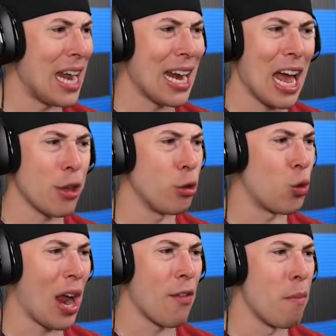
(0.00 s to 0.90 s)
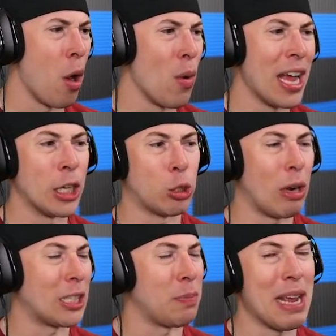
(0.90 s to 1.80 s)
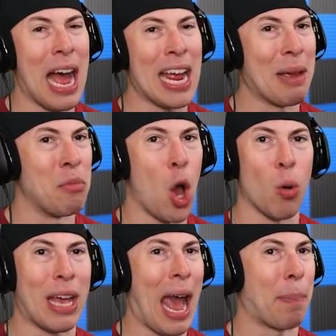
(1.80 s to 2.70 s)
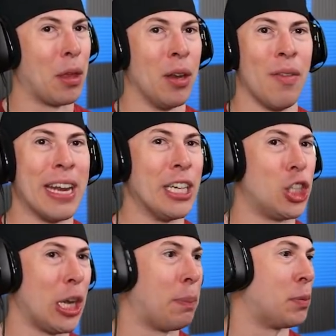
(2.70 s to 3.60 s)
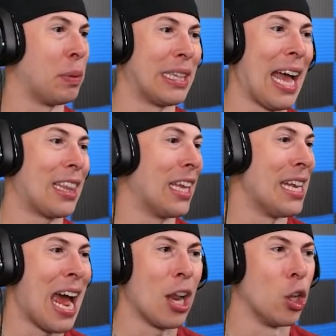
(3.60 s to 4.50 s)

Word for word: not how you drive a boat. And trust me, I am no captain of any ships, but that did not